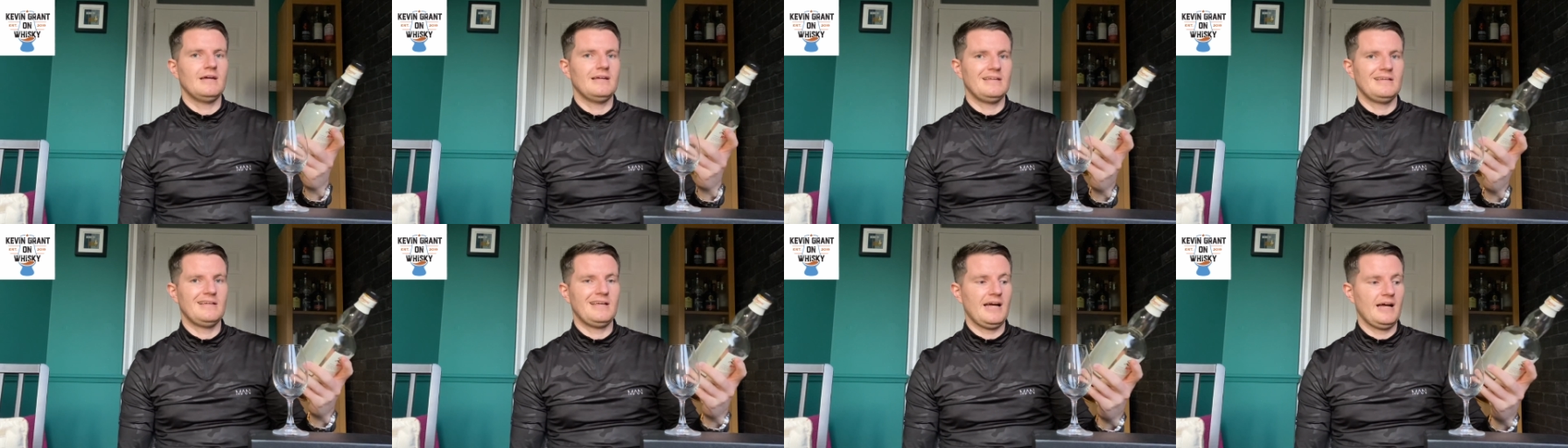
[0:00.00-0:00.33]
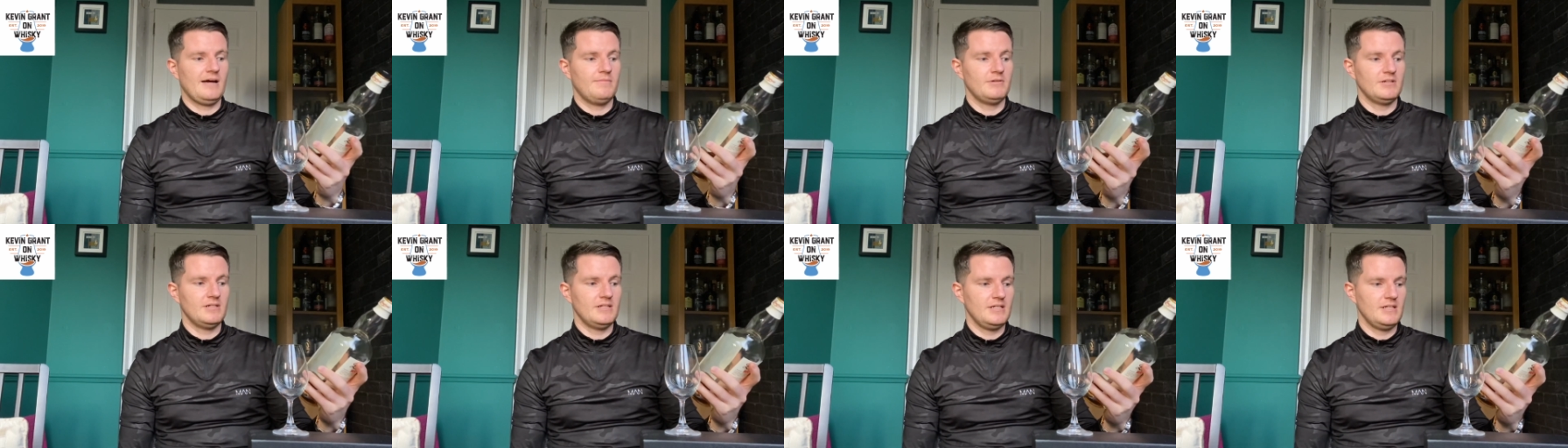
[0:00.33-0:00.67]

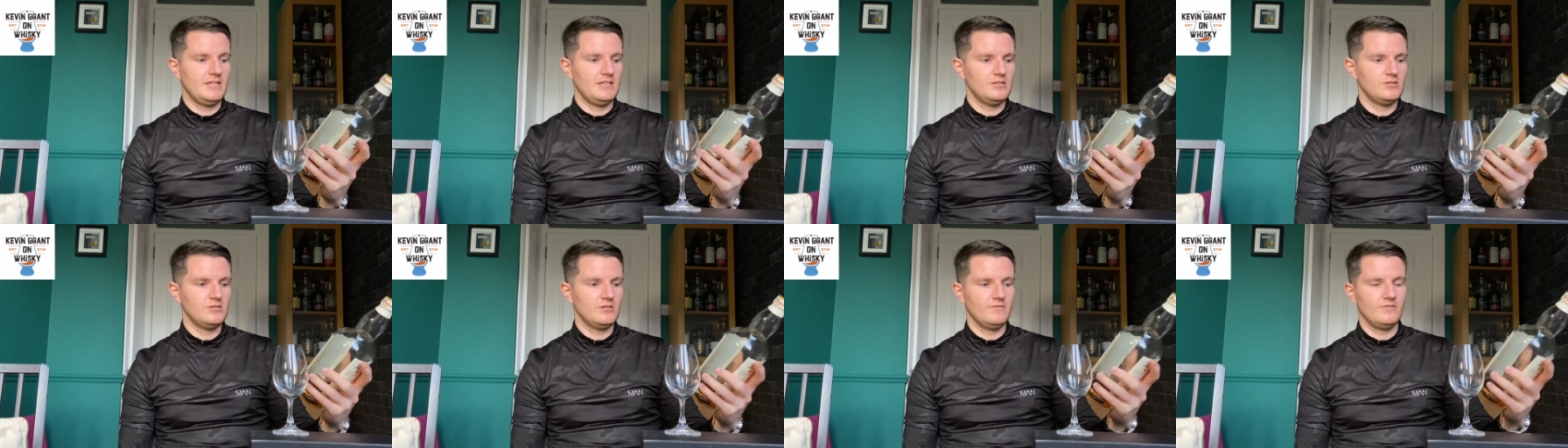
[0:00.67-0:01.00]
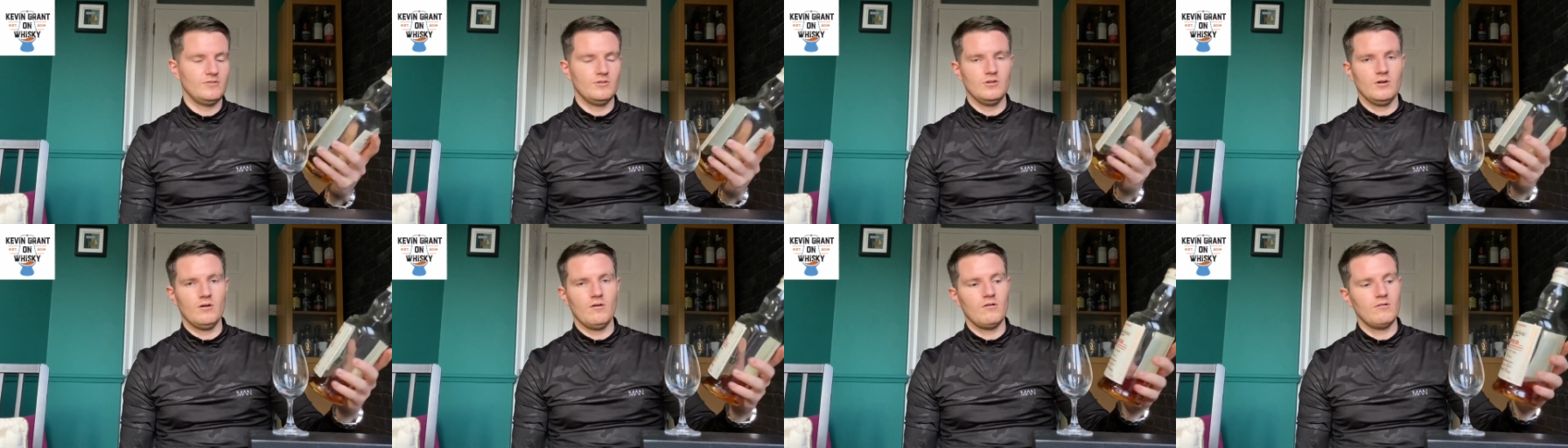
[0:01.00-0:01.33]
Cabernet
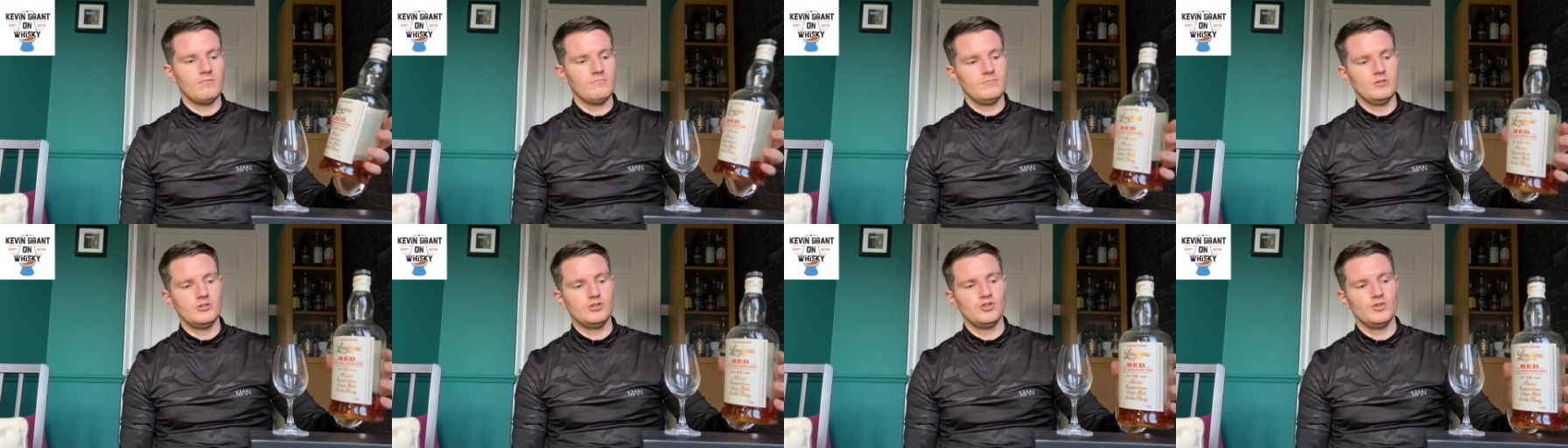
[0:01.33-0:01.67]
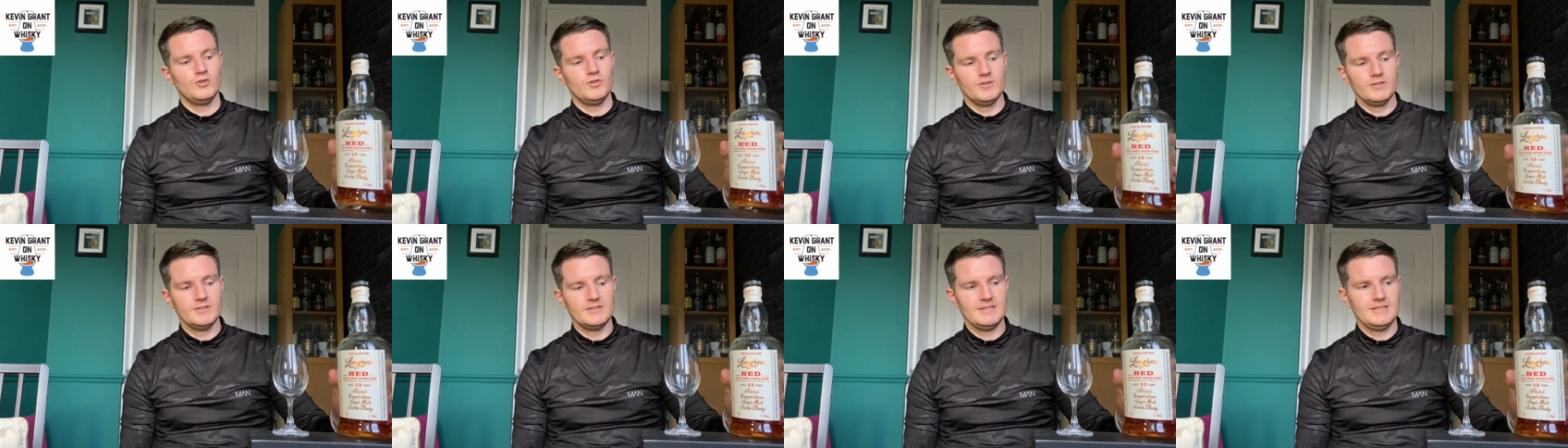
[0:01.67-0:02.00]
Sauvignon
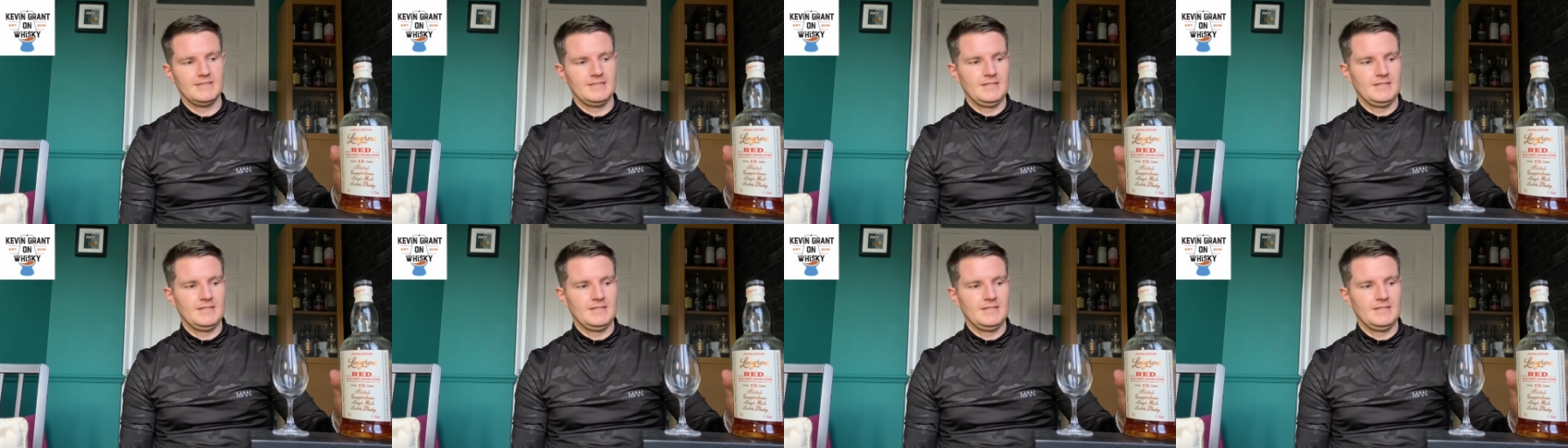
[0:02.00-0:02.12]
matured.